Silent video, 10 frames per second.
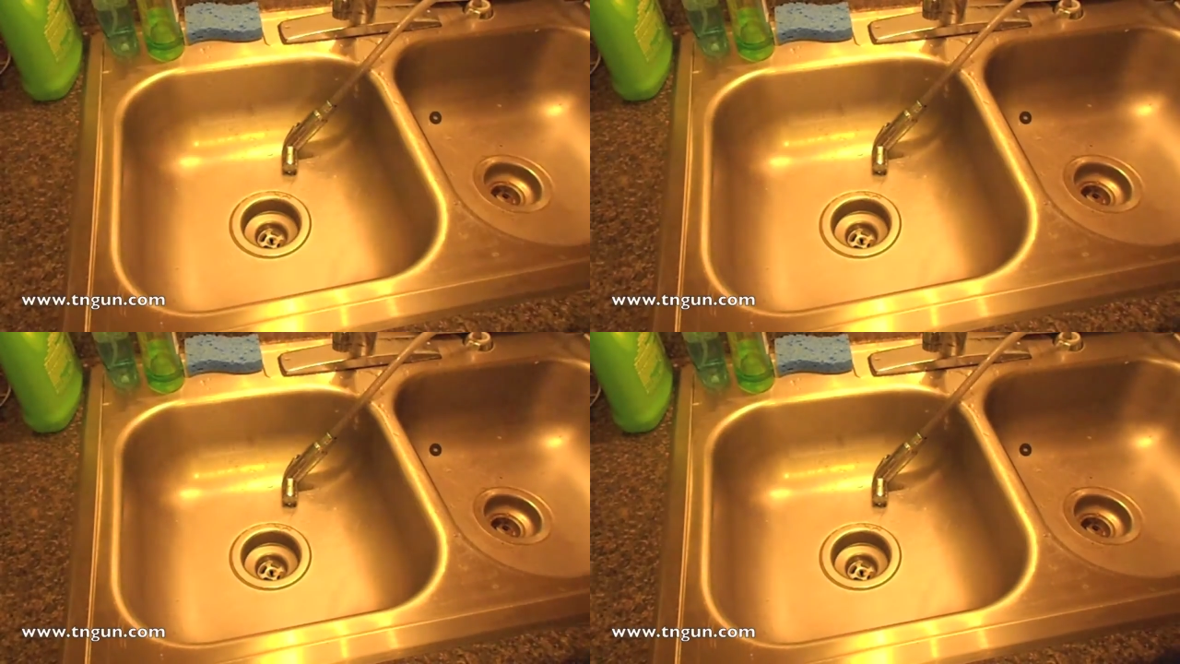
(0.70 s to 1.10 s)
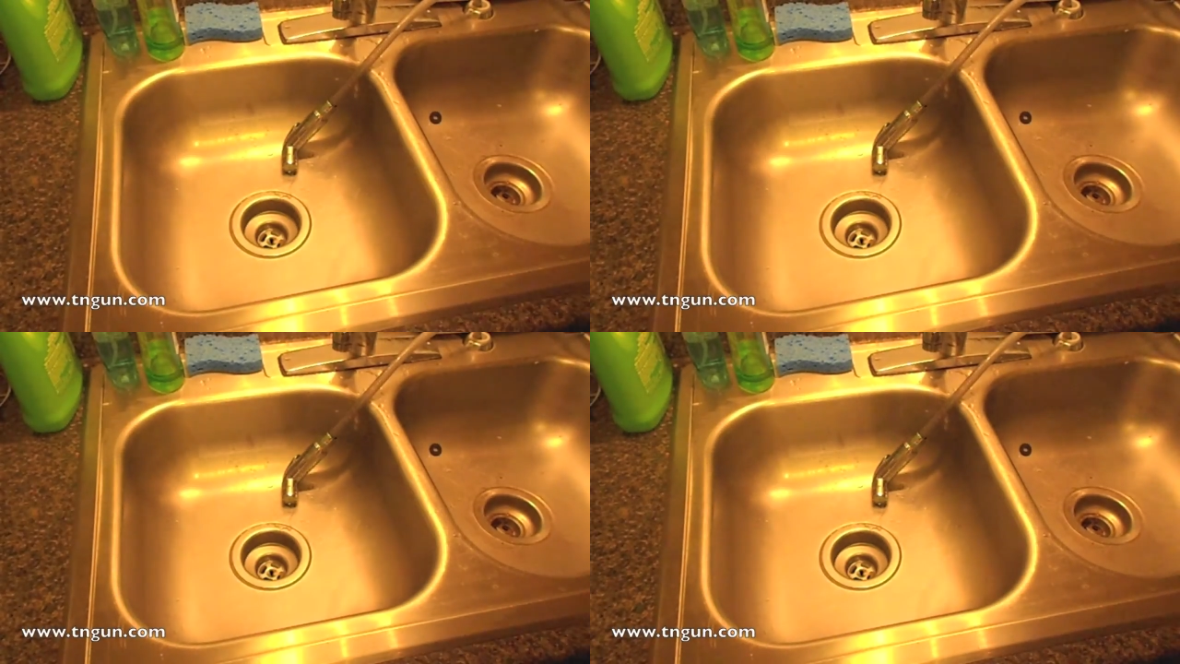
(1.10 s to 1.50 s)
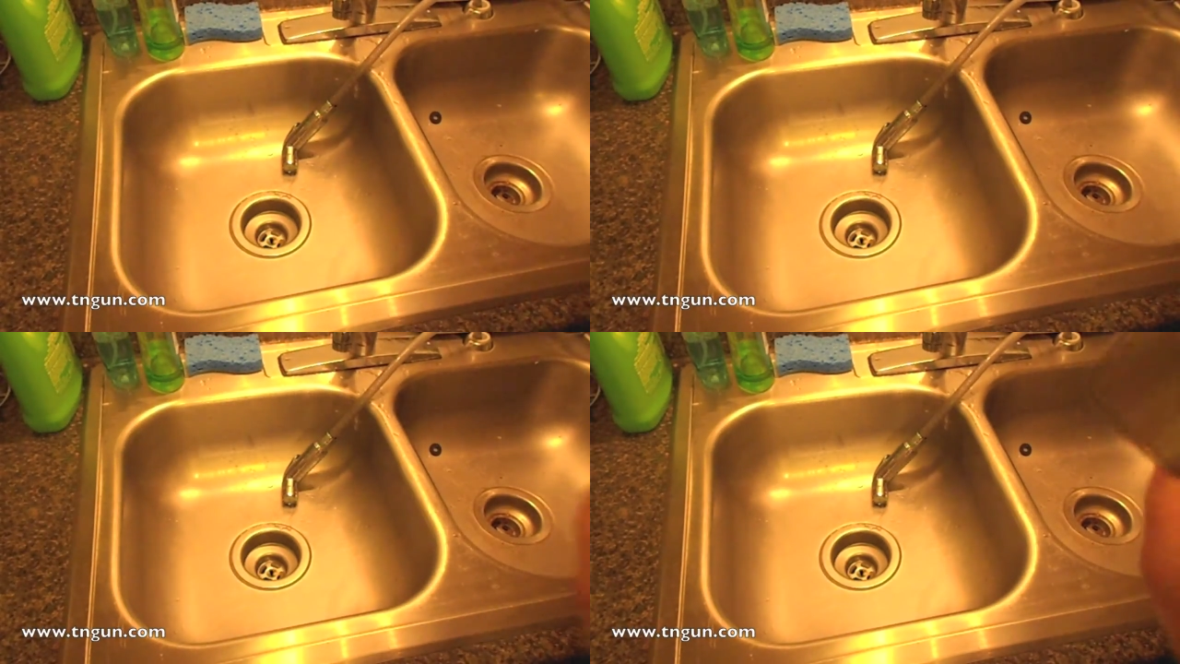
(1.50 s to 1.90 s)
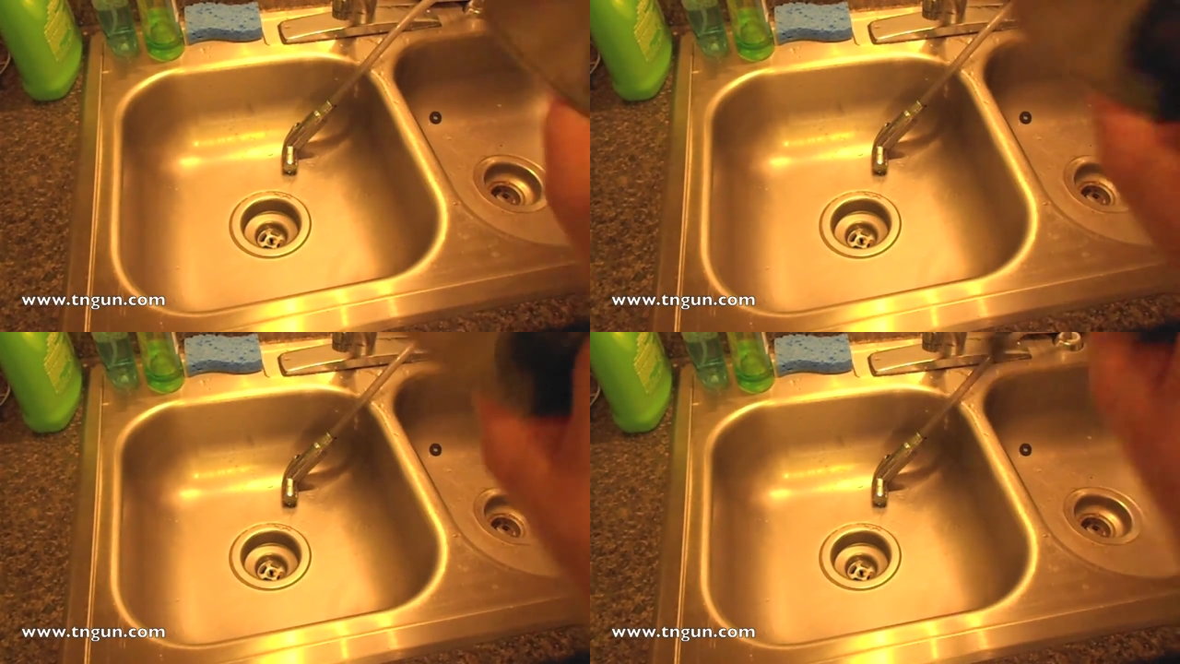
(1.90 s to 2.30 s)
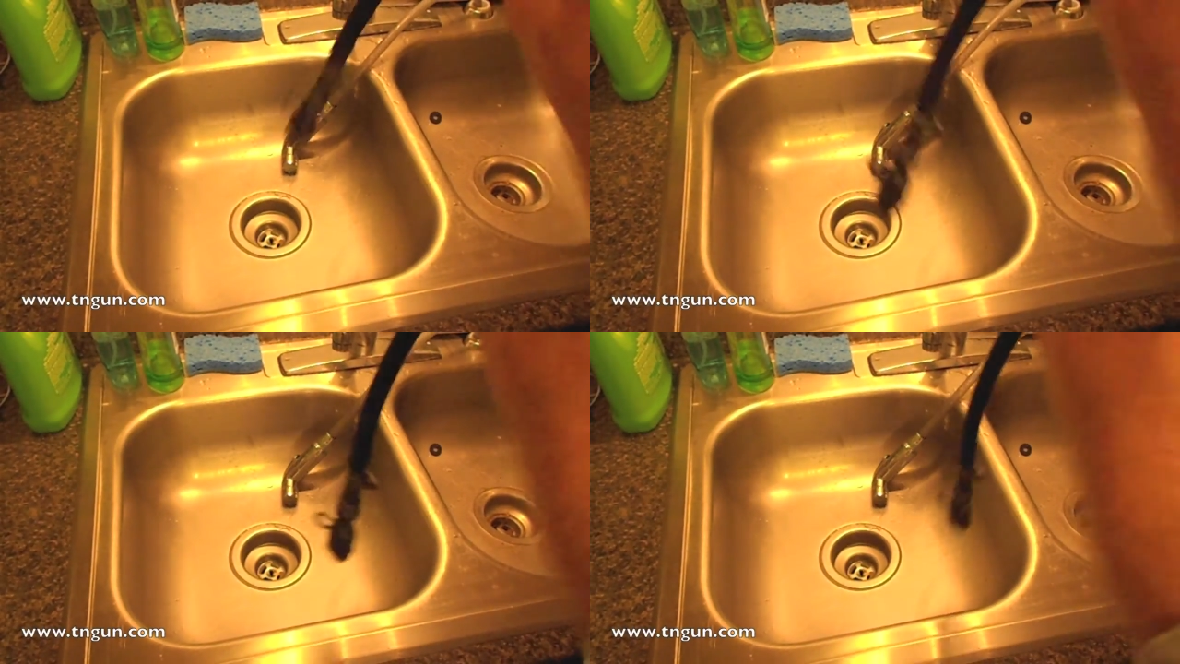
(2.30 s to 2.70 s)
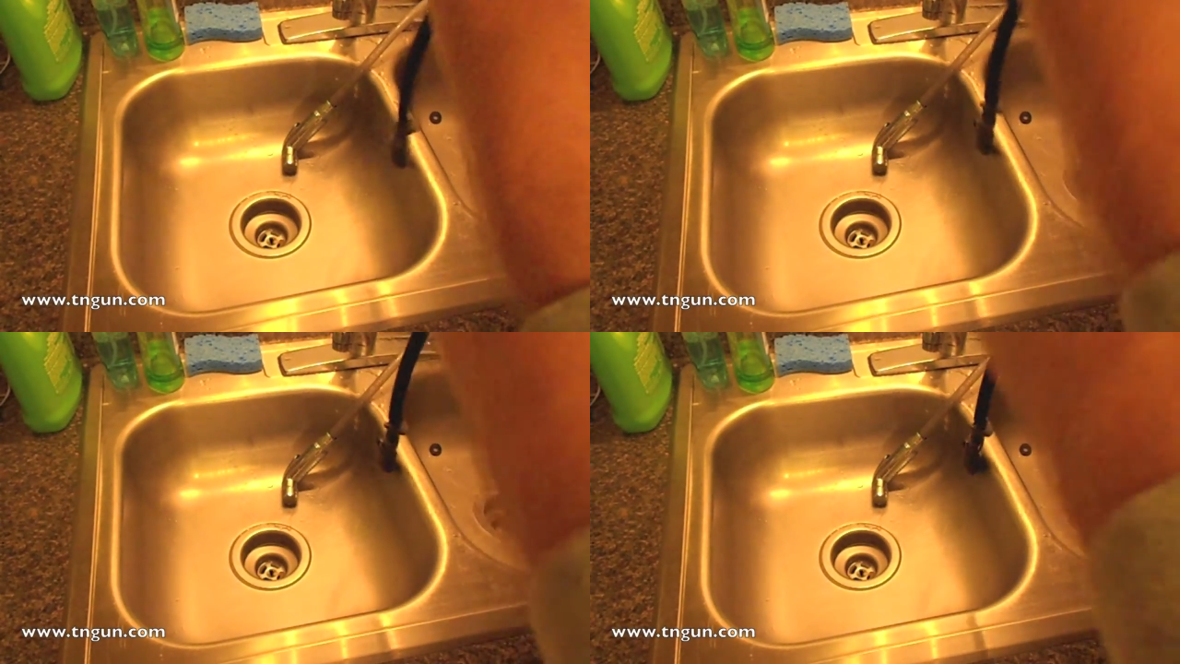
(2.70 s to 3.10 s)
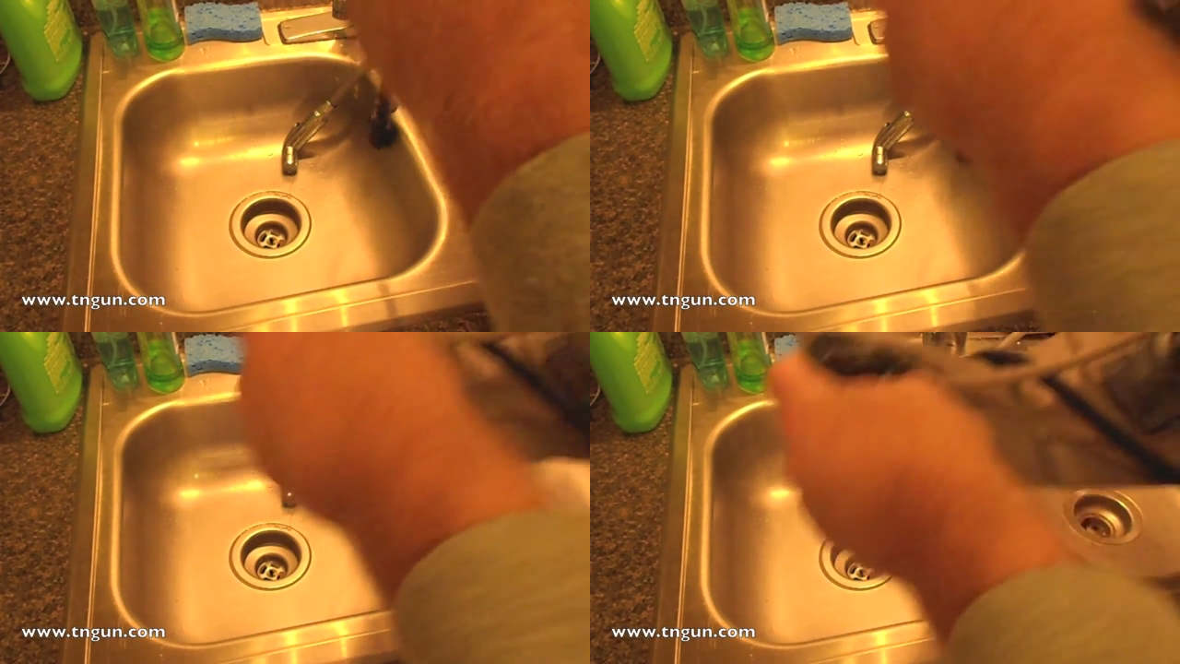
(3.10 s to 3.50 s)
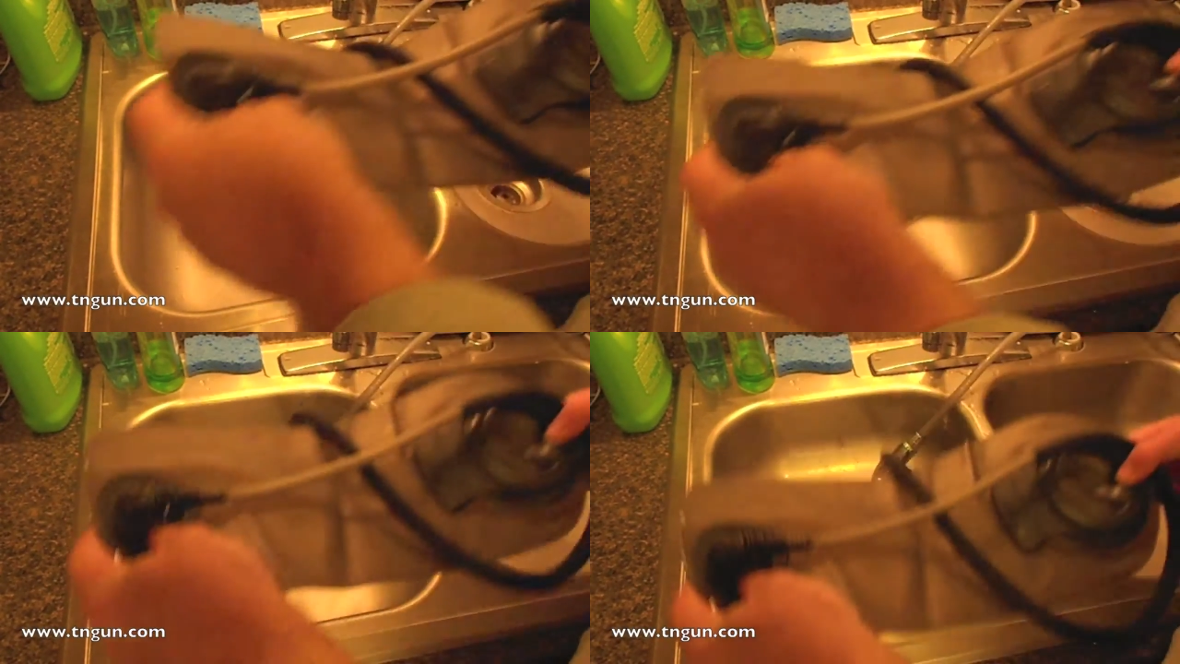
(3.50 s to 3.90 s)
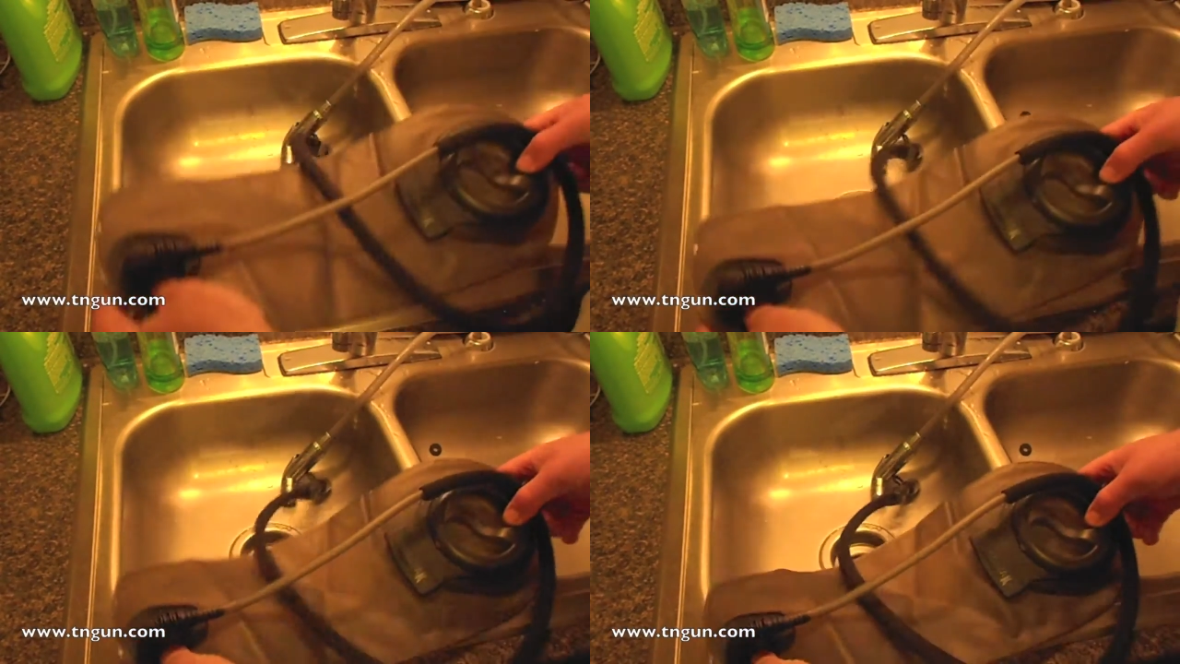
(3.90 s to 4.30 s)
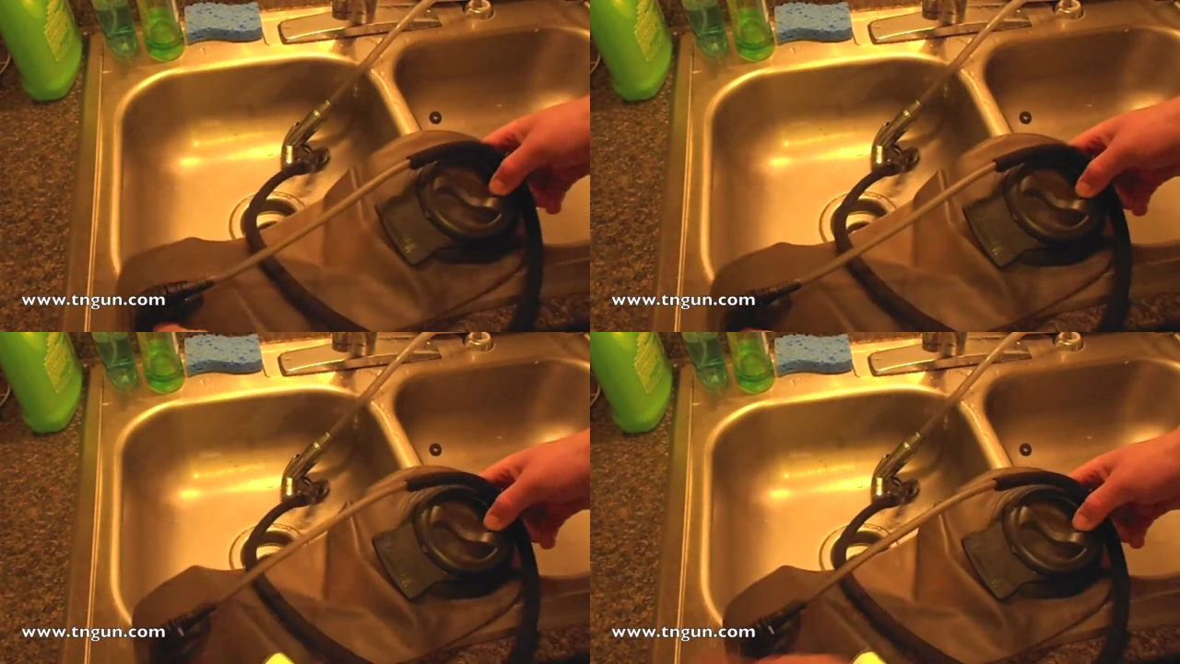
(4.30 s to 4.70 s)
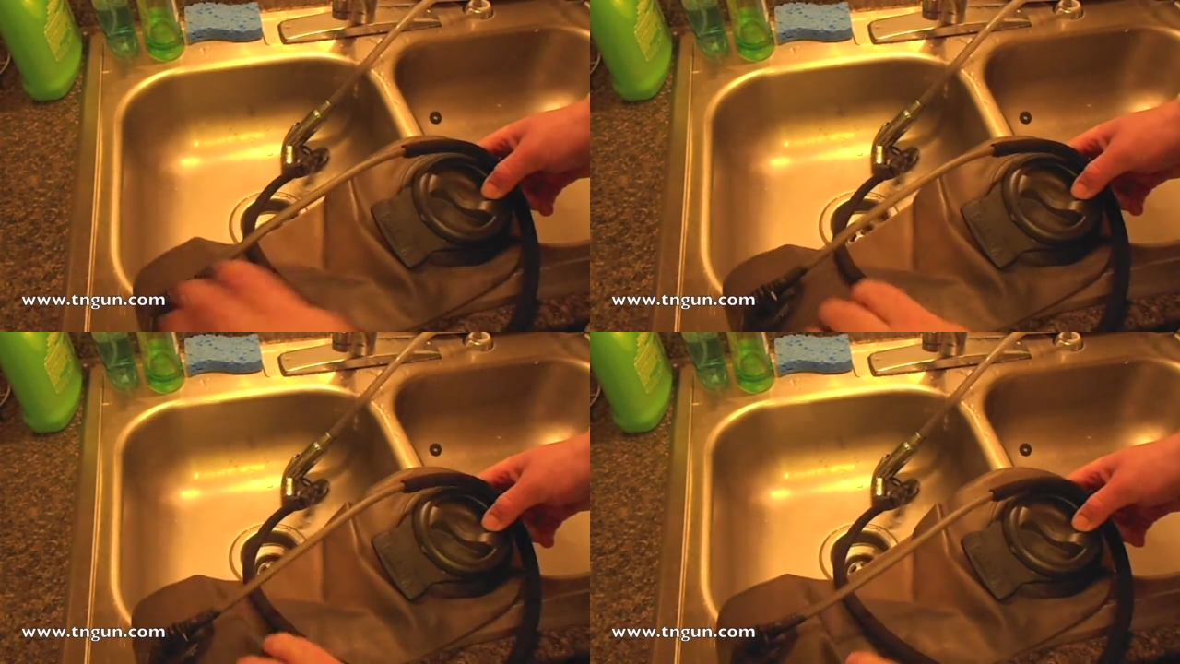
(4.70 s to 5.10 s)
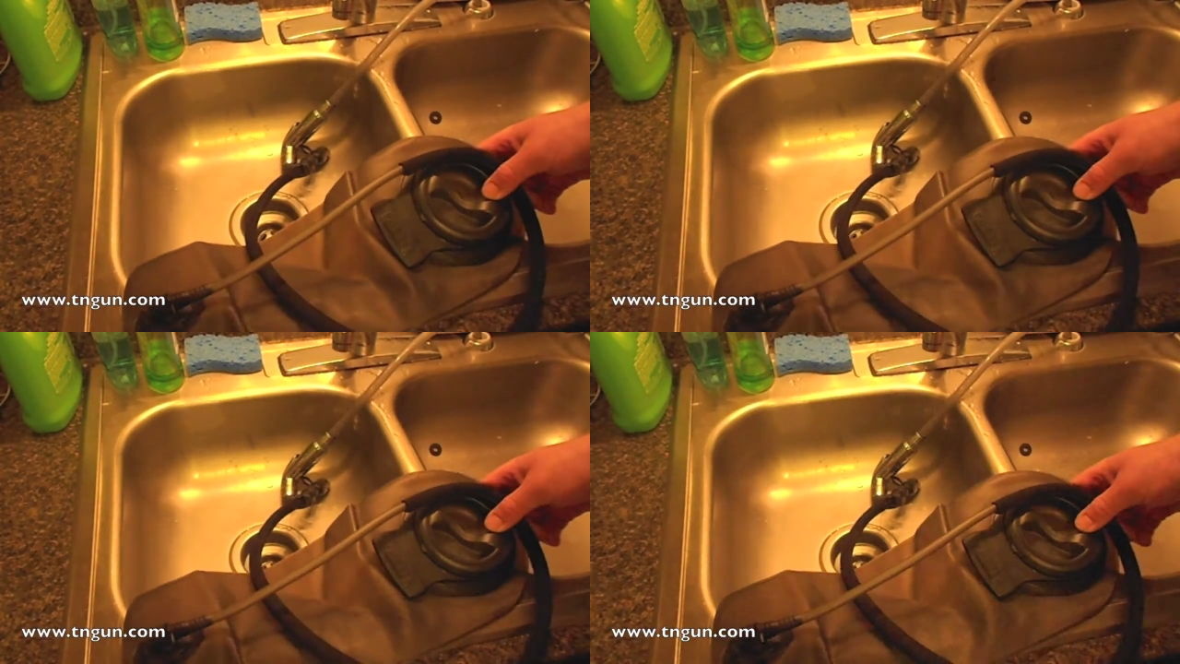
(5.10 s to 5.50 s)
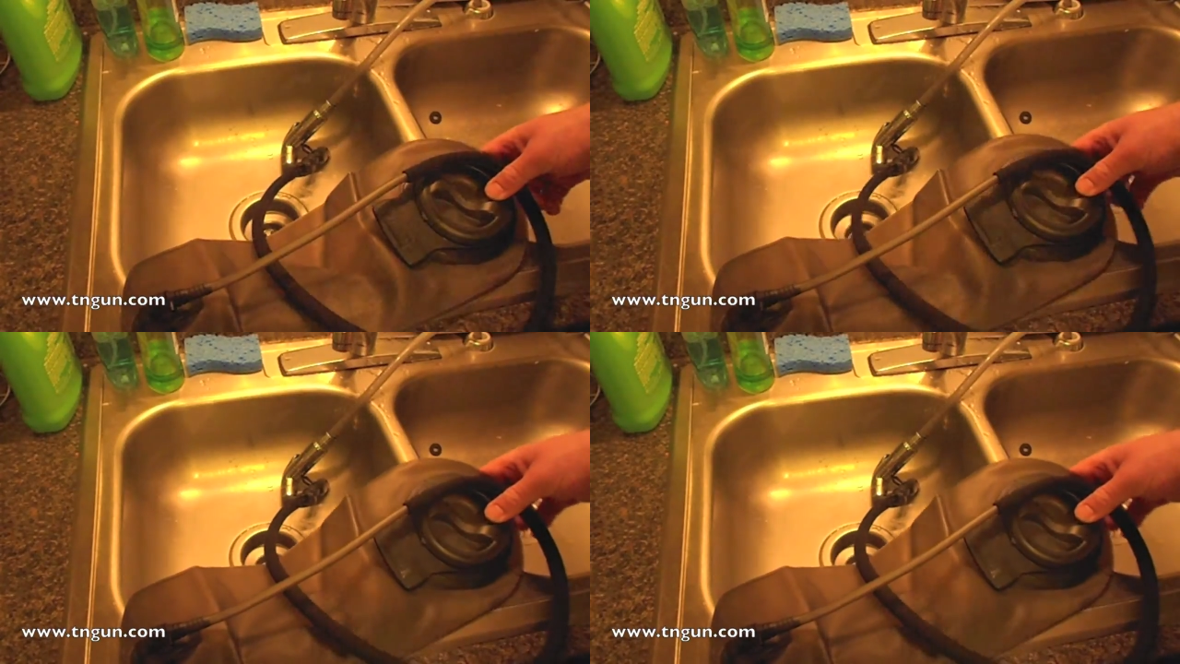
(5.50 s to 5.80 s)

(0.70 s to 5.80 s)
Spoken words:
Nobody's mouth can be seen.